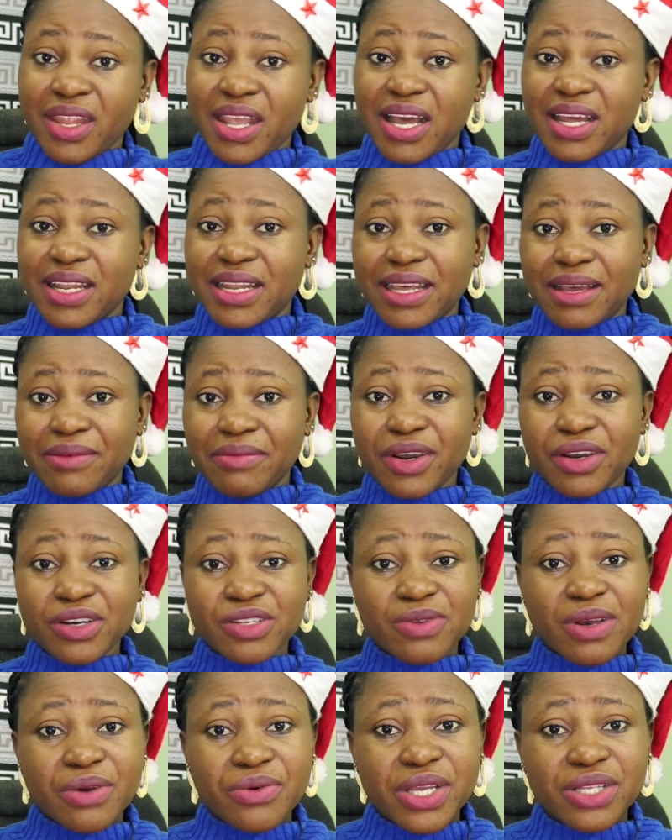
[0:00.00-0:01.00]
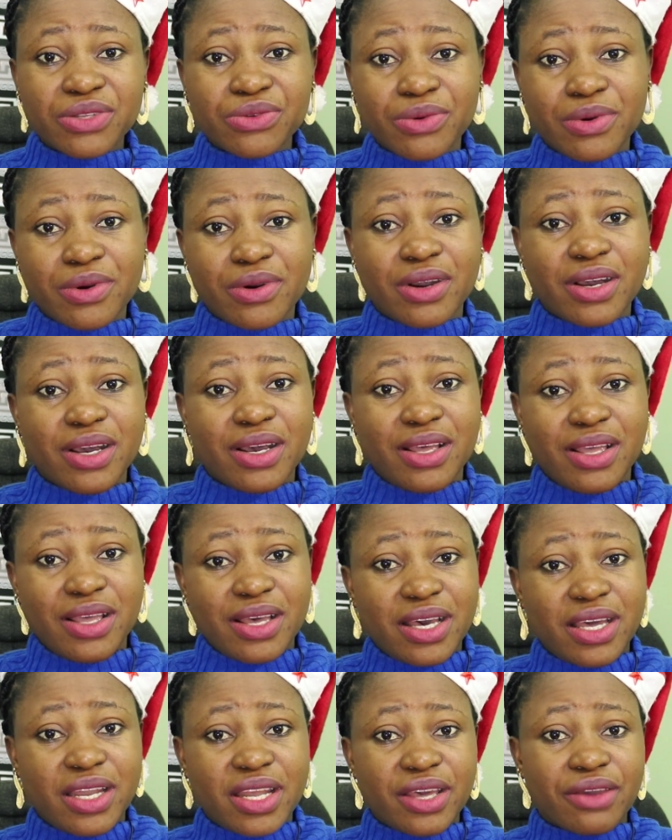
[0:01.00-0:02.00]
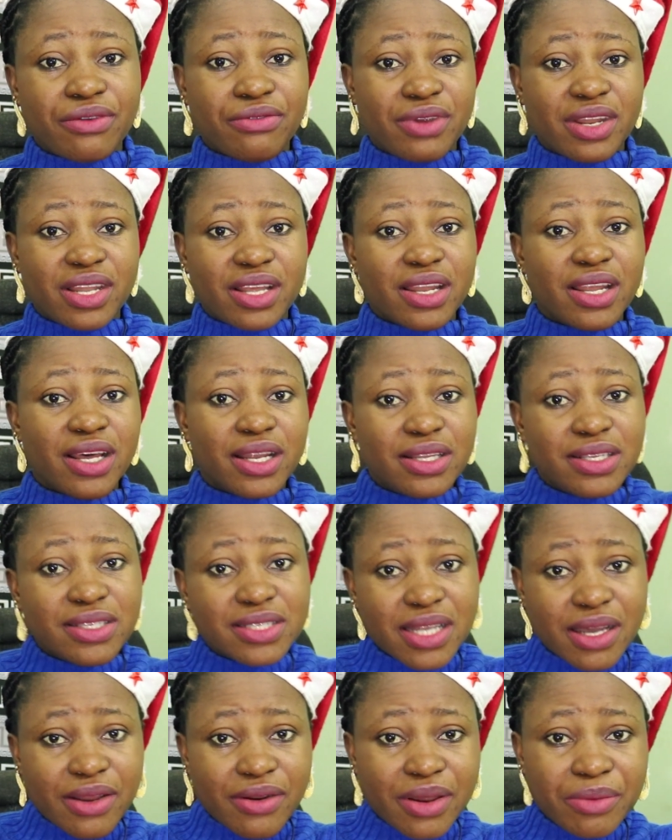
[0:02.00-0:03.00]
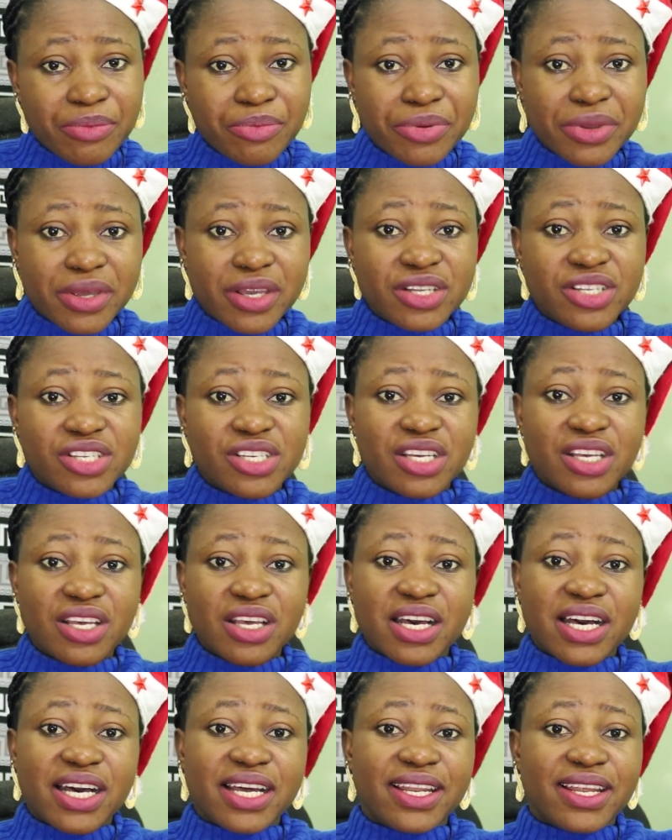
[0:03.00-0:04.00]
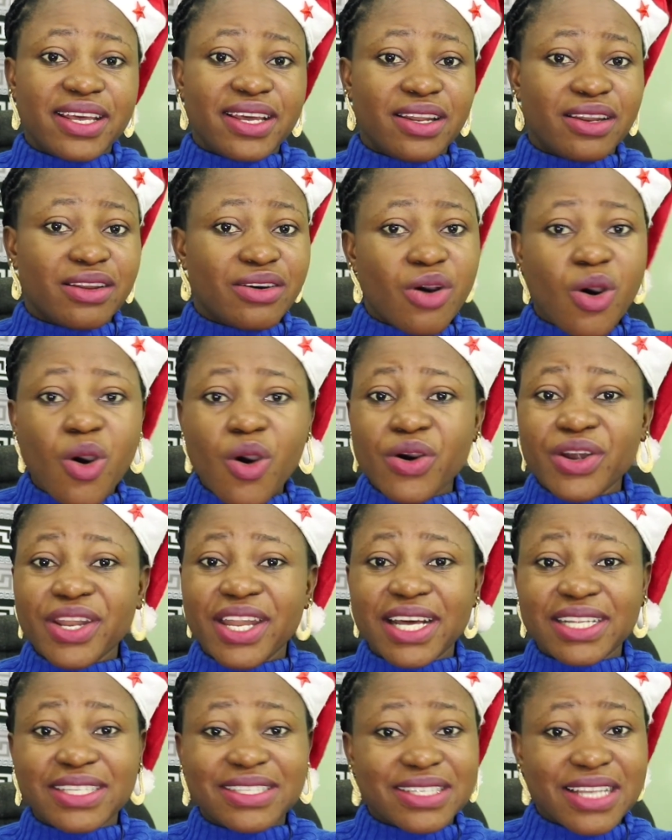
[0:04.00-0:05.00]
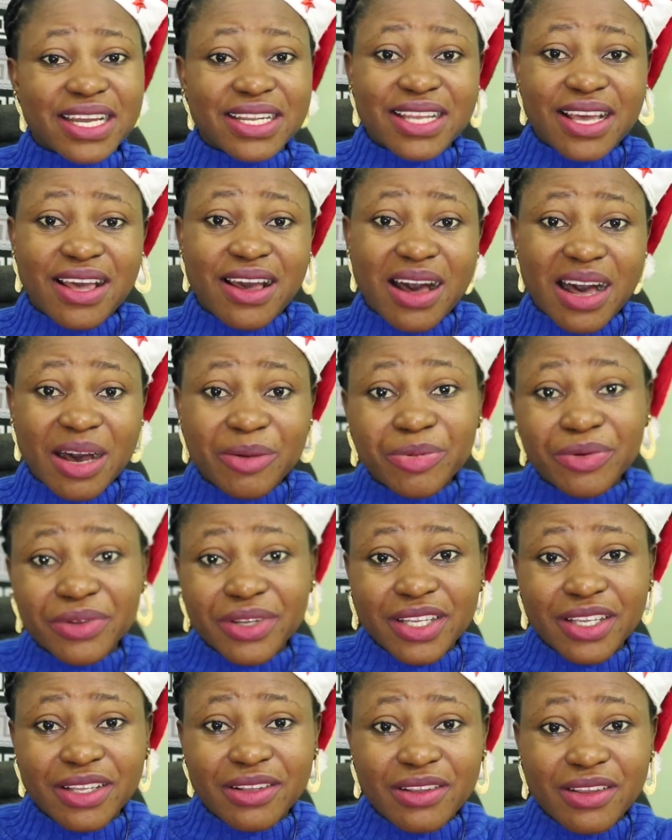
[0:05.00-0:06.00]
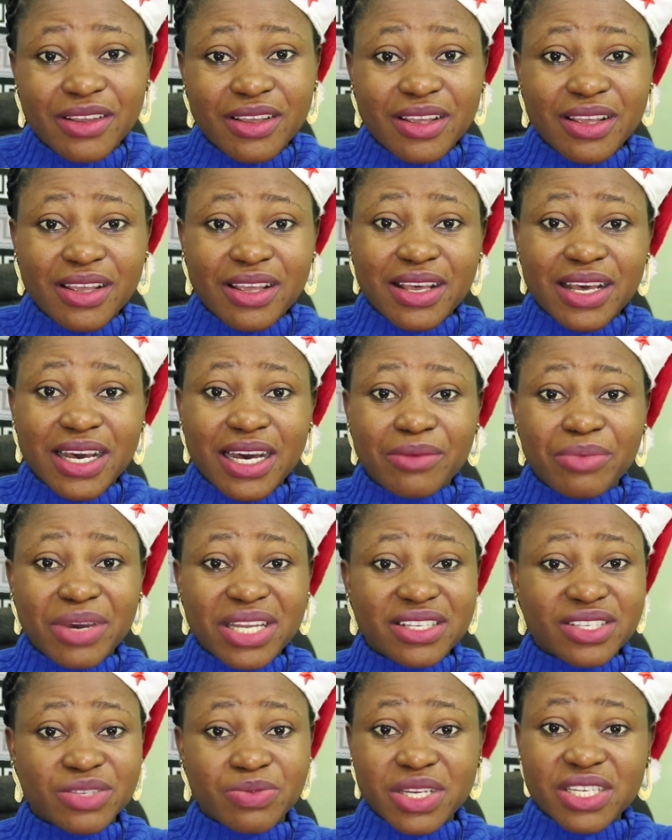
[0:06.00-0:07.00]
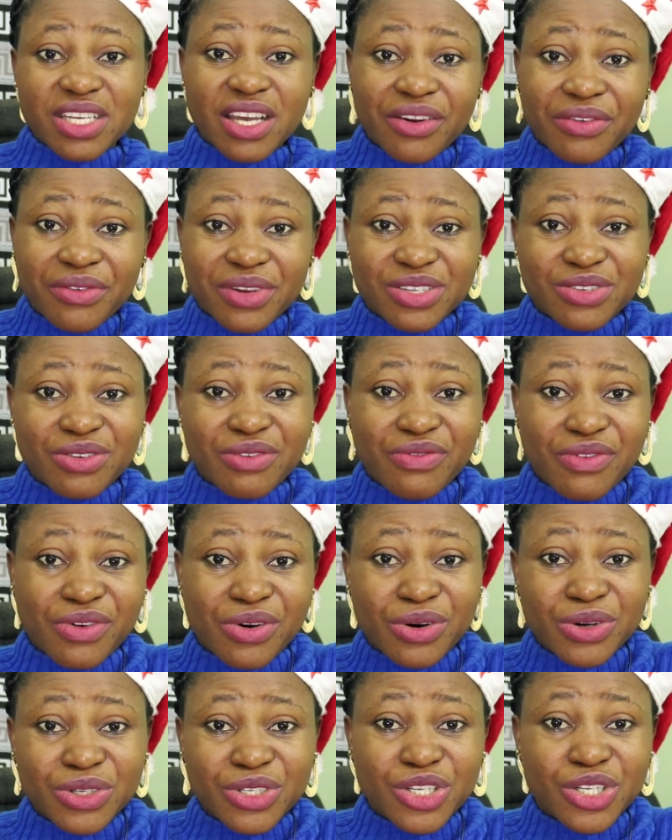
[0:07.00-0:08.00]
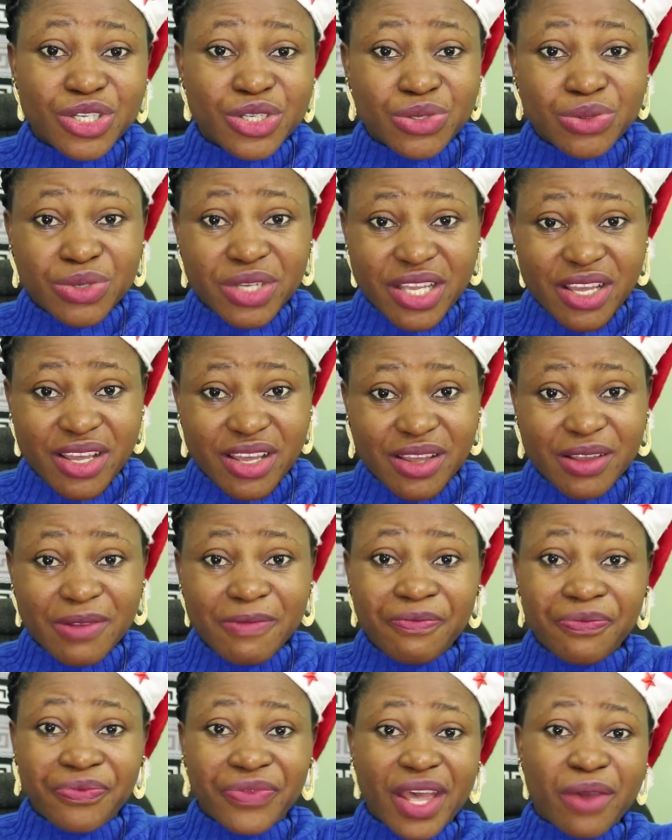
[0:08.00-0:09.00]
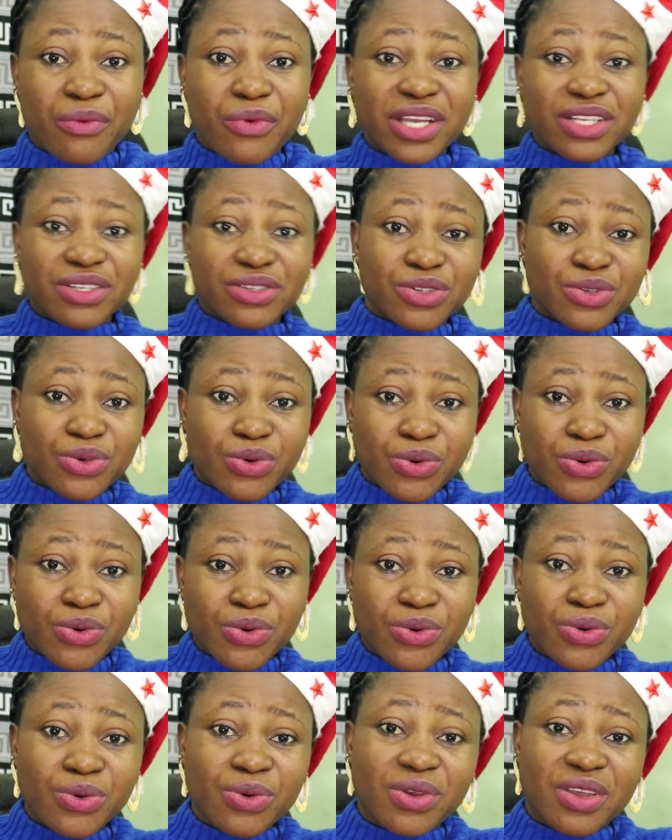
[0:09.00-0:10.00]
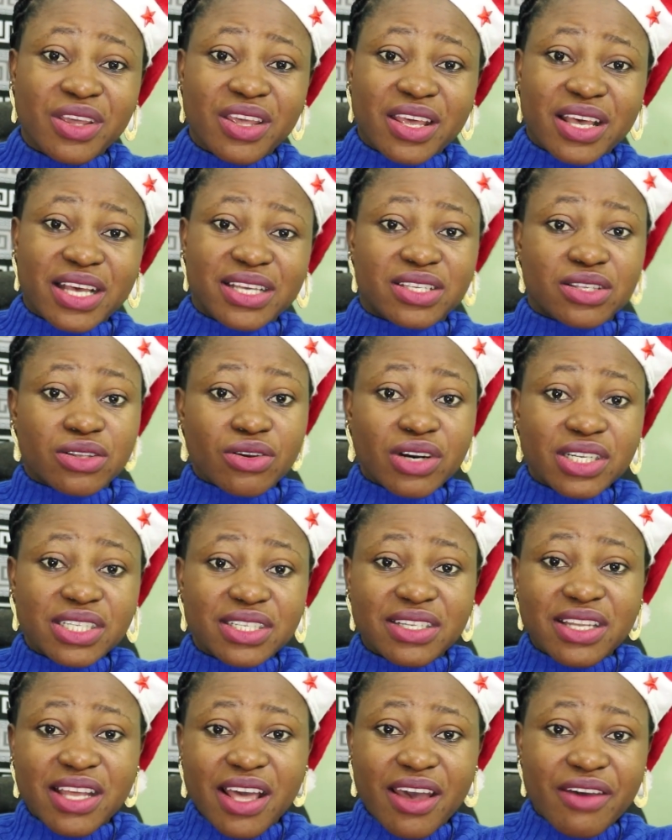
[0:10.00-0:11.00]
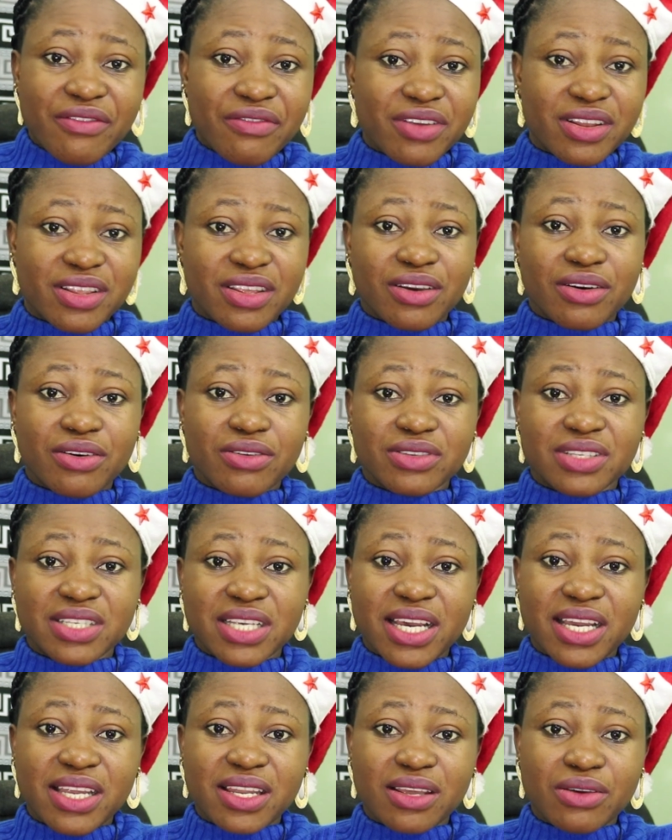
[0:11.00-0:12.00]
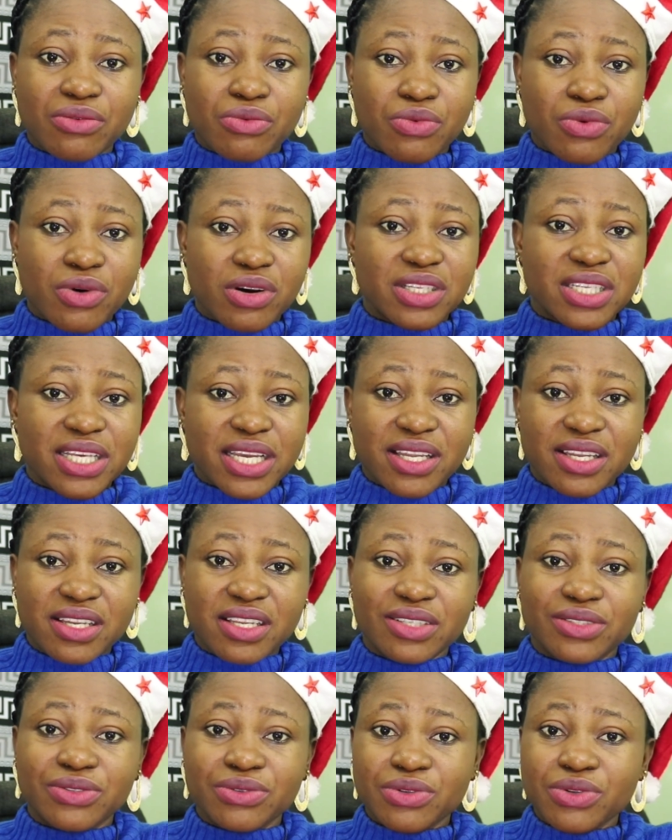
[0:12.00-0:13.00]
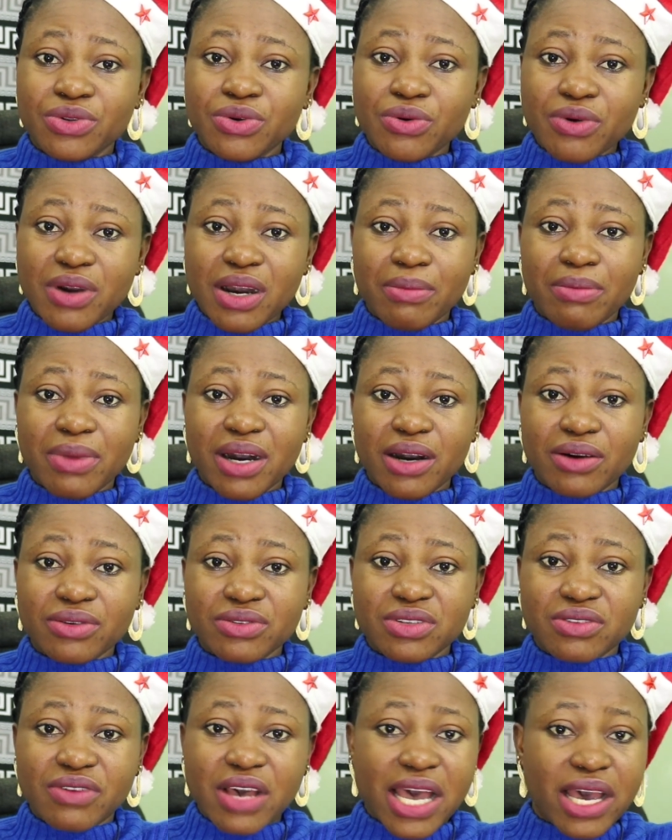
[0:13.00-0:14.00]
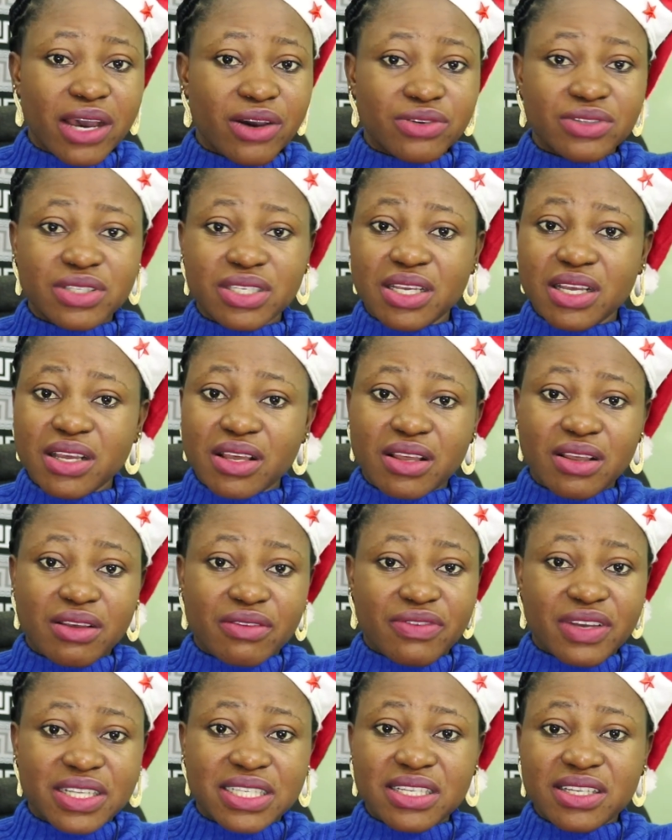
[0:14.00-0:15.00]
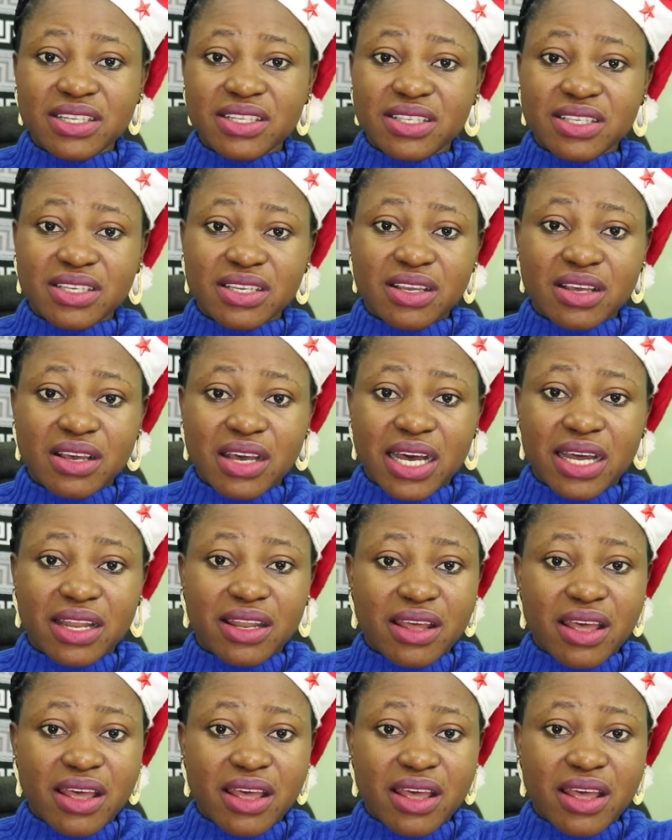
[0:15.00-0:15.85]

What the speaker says: And then my husband went to work and I created an Instagram page, and then all that started happening. And by the special grace of God, today I went to school, studied everything concerning what I need to know about health, fertility and